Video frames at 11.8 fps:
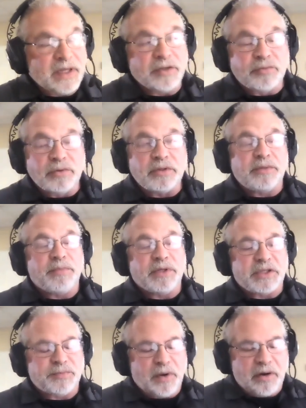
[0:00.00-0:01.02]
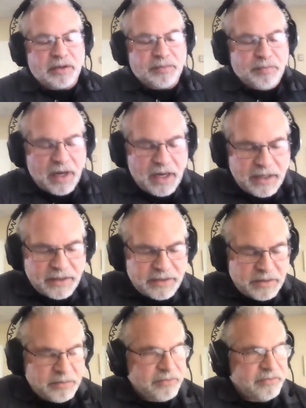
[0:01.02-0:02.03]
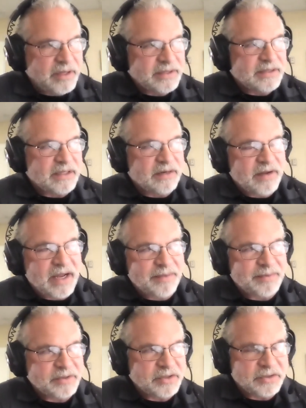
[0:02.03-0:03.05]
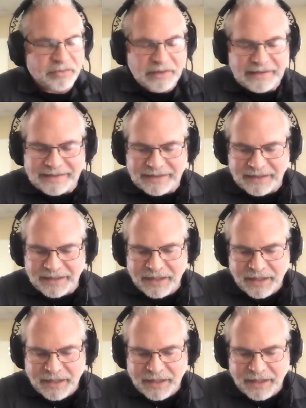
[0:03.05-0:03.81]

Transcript: has really been sparked by some events that have happened just recently.